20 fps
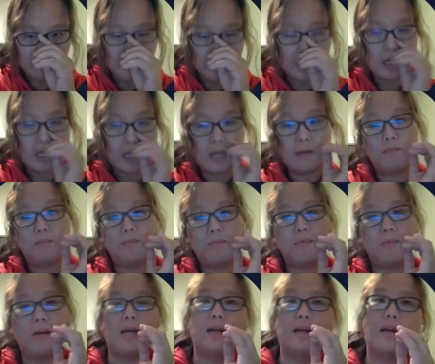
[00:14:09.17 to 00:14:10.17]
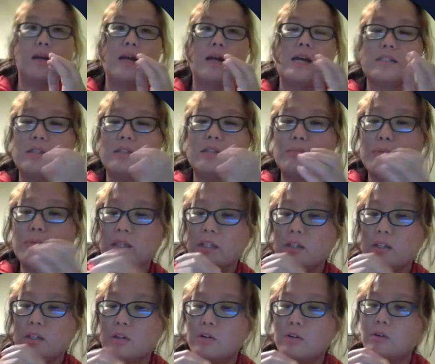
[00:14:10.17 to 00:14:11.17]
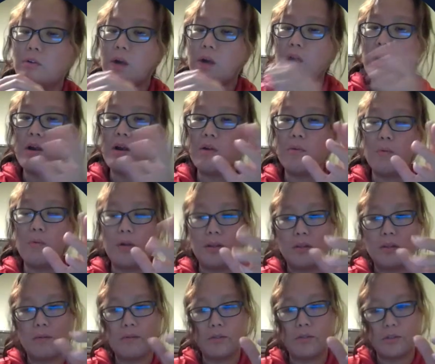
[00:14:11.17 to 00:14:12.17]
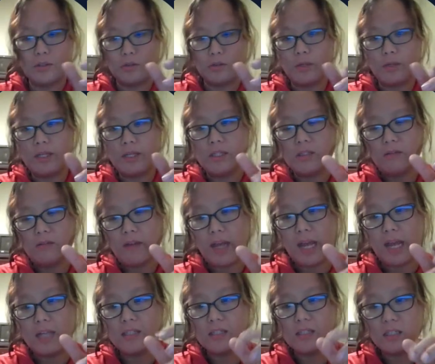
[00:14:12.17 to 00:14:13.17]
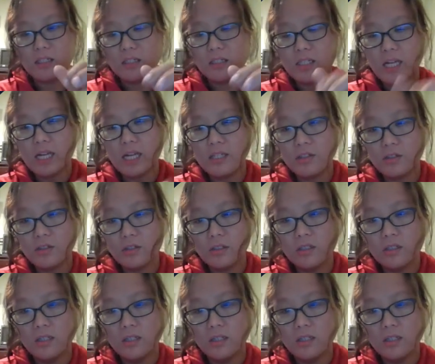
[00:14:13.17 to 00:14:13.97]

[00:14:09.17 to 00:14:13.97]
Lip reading: I typically go around with a squeeze of hand sanitizer.